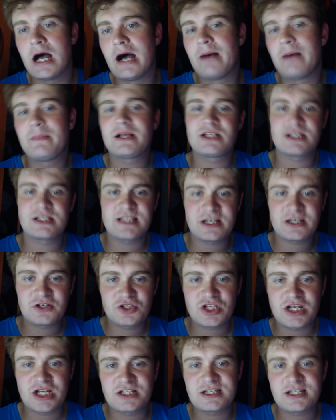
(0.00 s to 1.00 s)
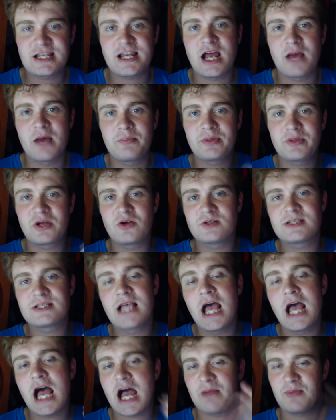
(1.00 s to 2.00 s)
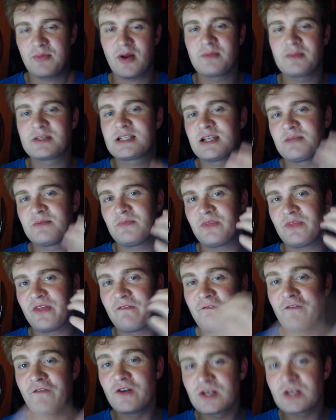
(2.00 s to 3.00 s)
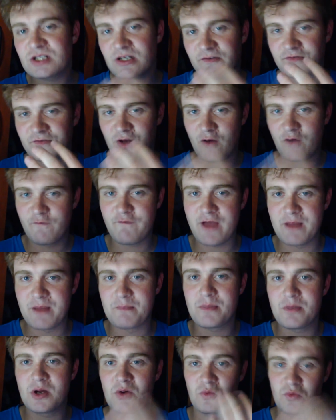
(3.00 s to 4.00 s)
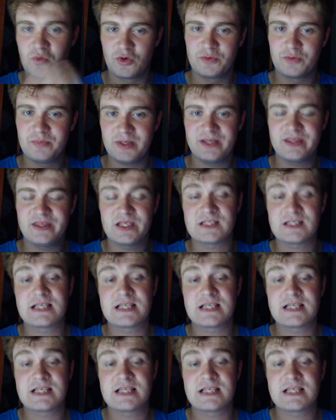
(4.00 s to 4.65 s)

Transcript: I just had to change that up because I promised him the 1st of November would be